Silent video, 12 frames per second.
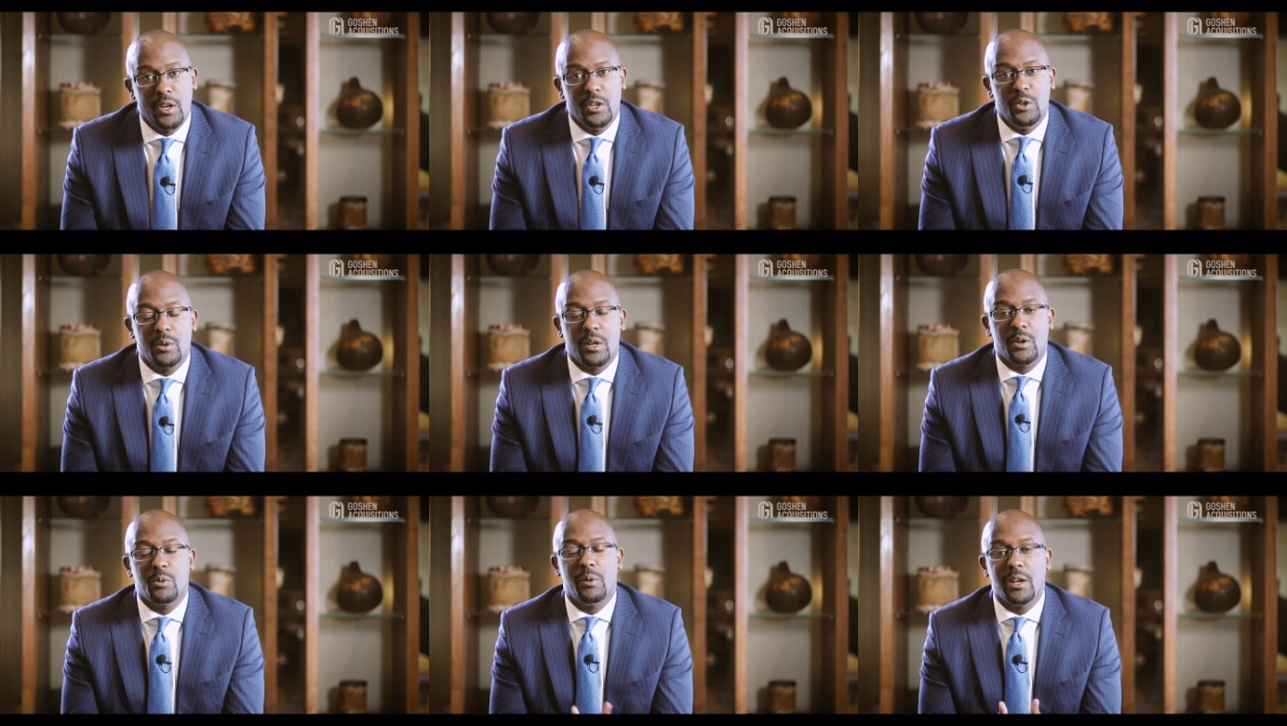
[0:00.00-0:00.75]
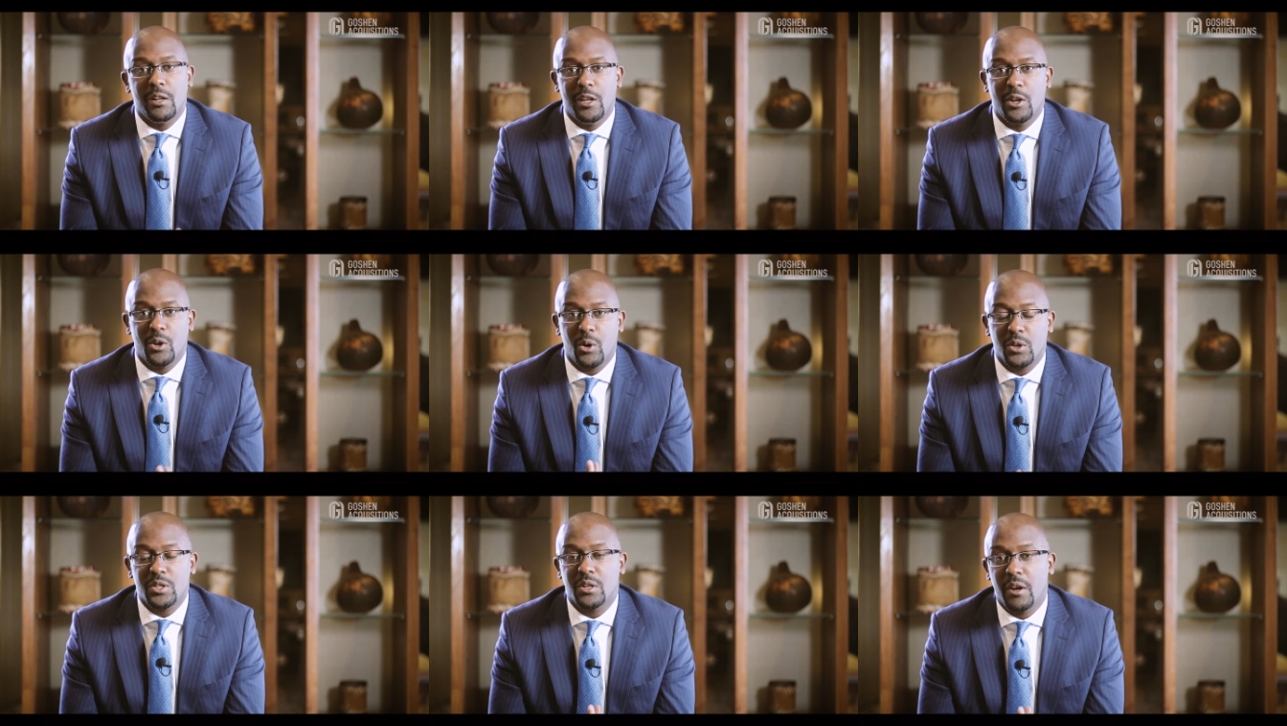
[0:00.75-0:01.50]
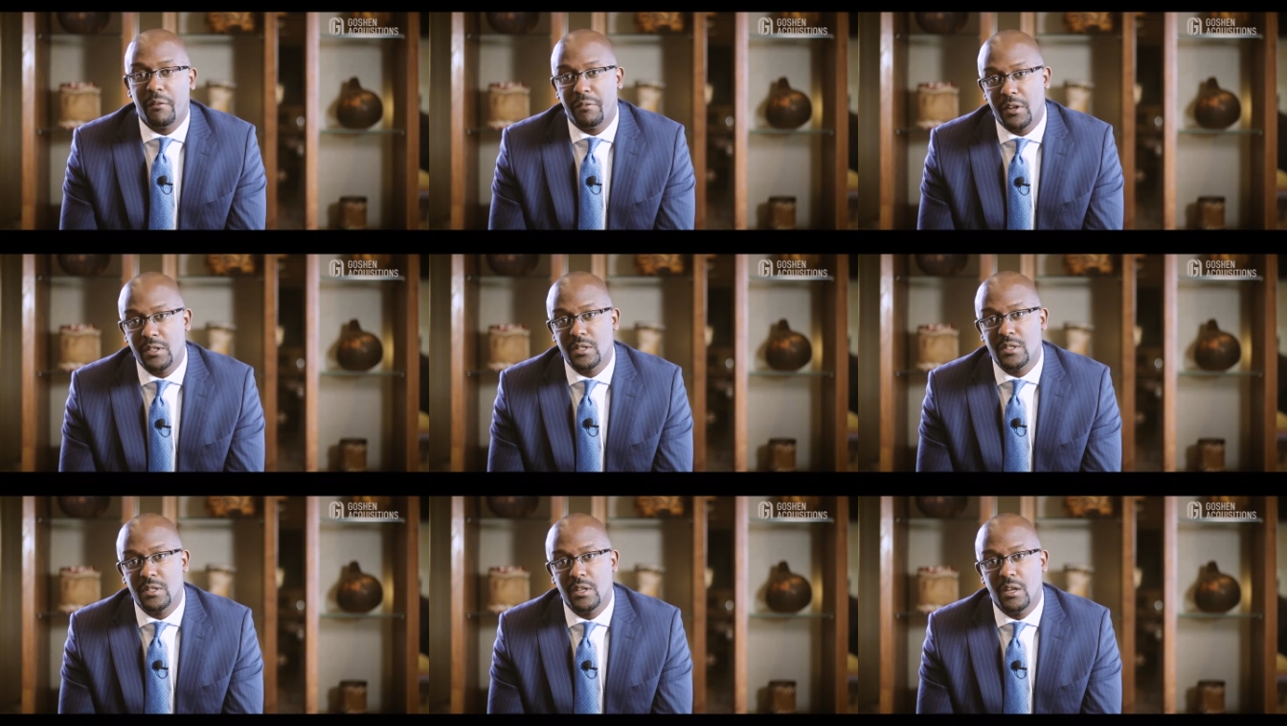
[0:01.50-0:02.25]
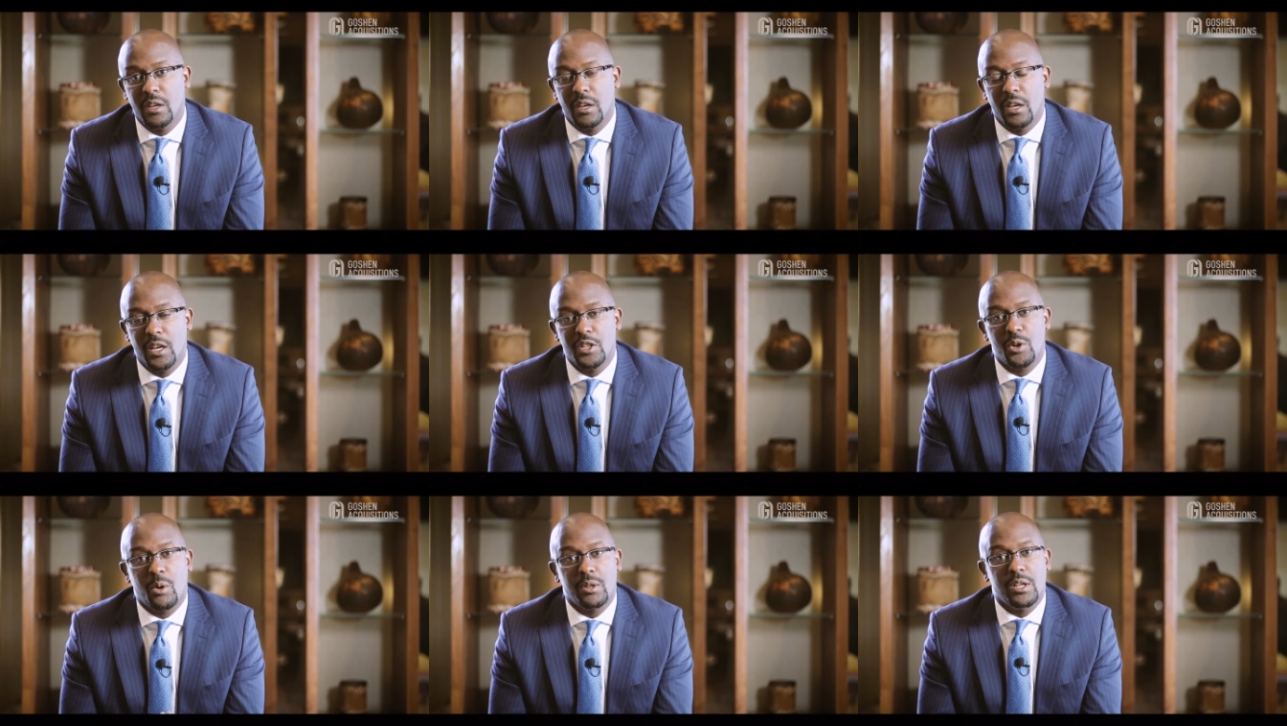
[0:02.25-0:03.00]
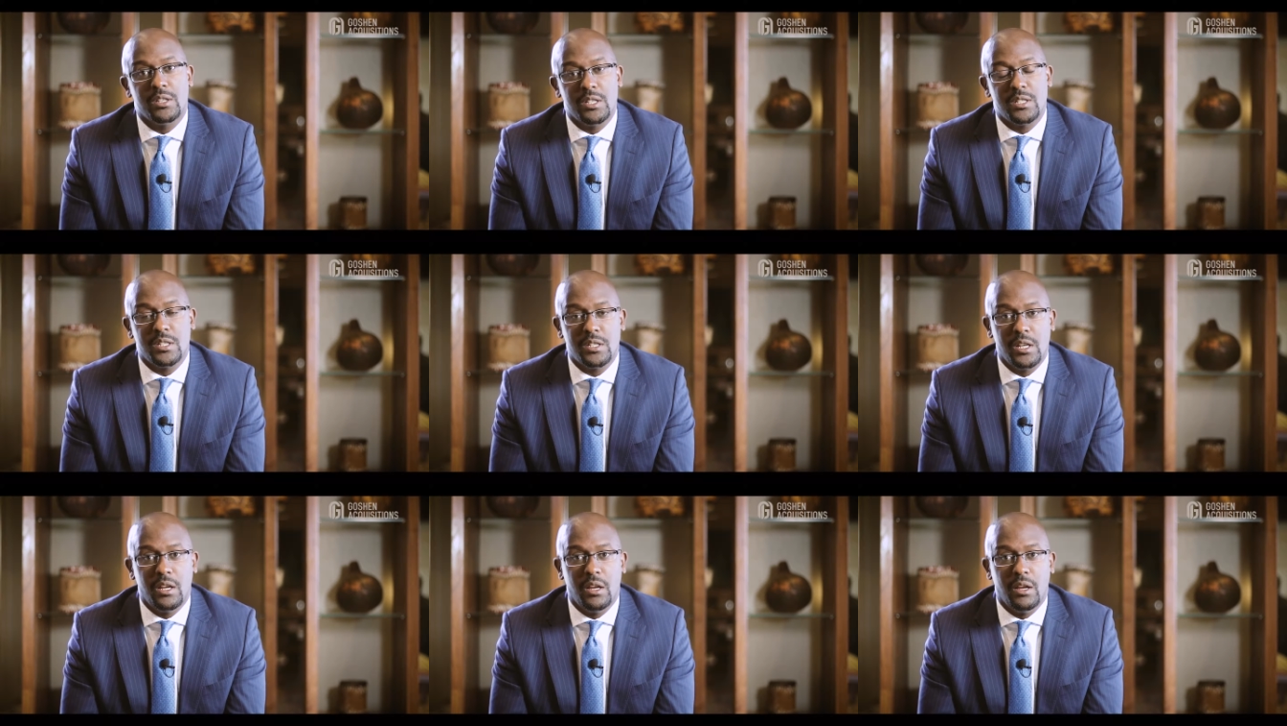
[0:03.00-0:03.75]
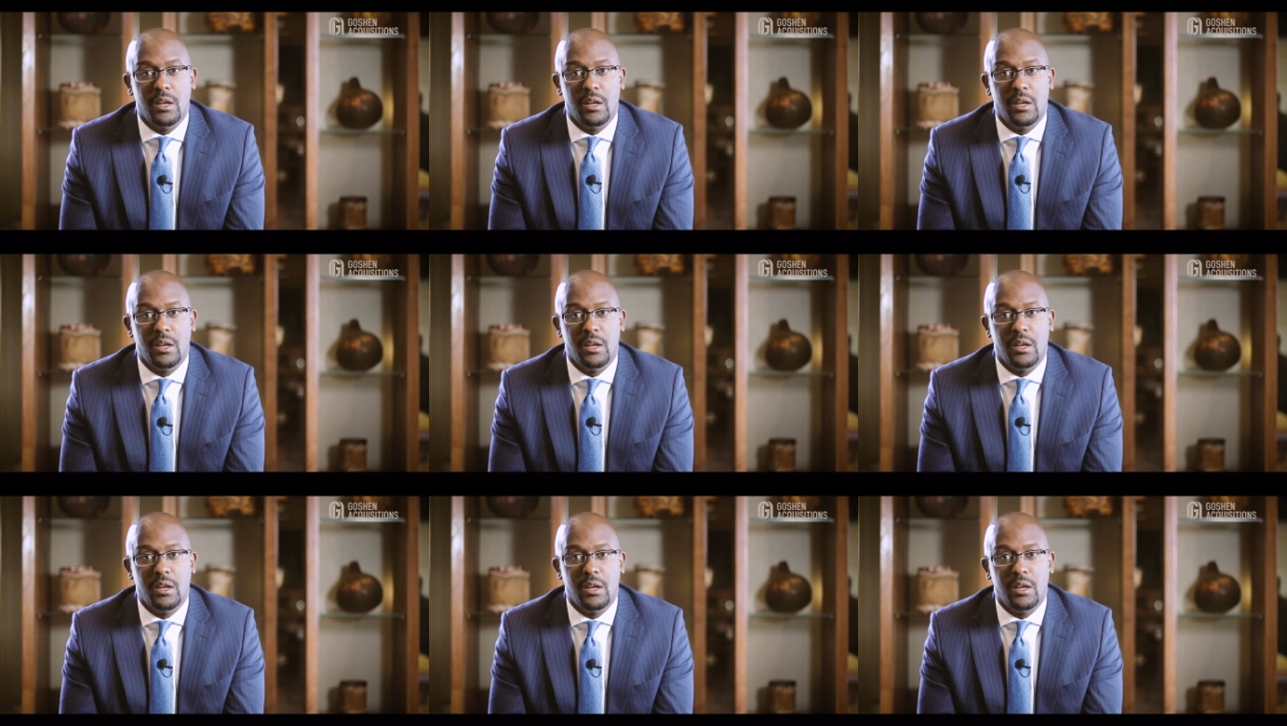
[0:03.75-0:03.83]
you can quickly cross-reference its authenticity